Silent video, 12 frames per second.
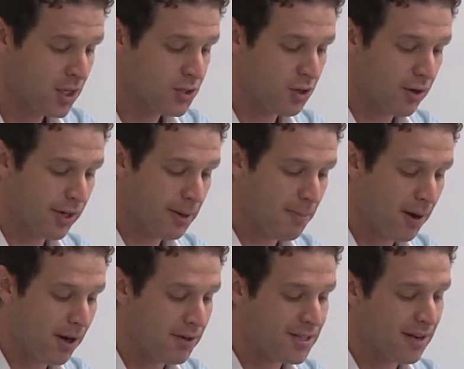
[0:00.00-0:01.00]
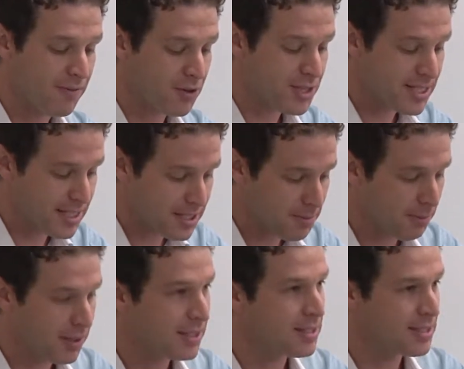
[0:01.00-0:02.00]
Drawing upon diverse
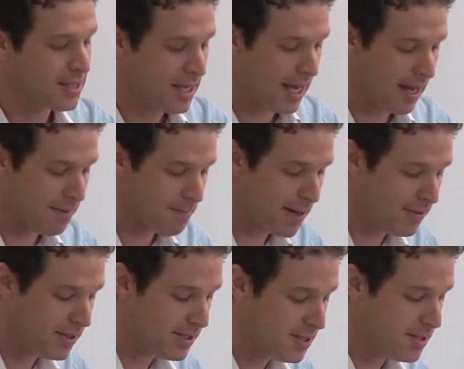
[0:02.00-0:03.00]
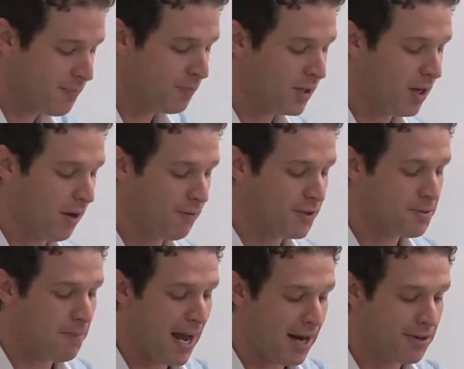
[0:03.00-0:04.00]
disciplines and methods, conference
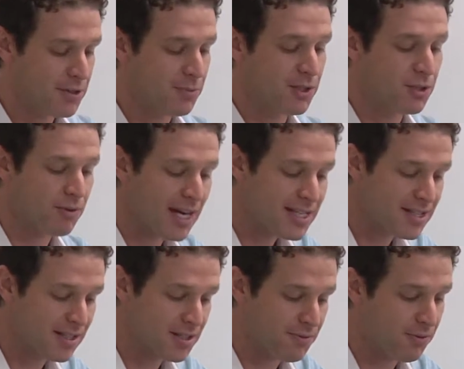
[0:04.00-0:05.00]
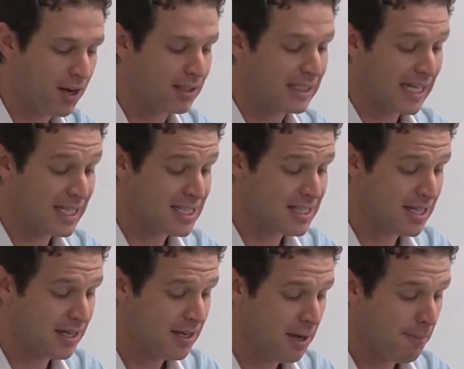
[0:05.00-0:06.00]
panels redress this fraught
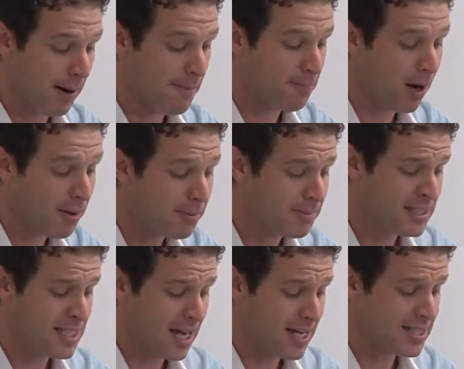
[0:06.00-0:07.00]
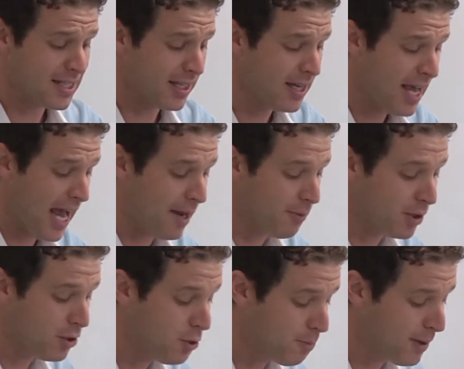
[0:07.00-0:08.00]
legacy by problematizing and
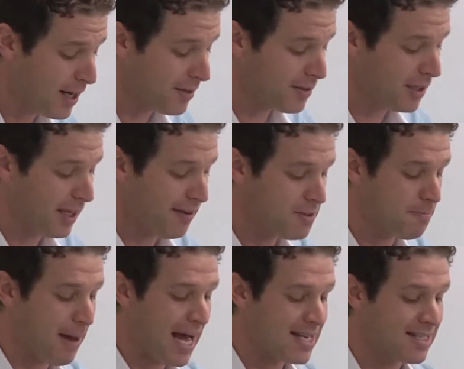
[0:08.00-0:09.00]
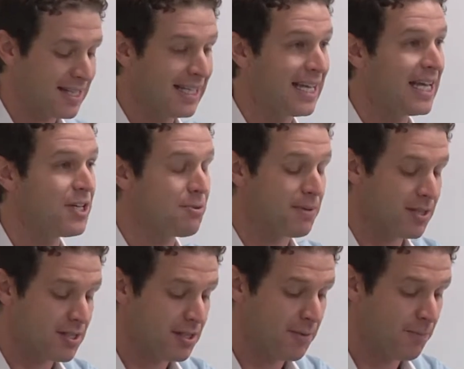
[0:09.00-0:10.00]
recuperating the left's past
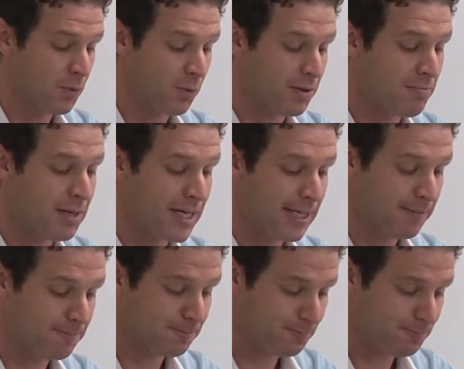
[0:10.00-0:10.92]
engagements with money.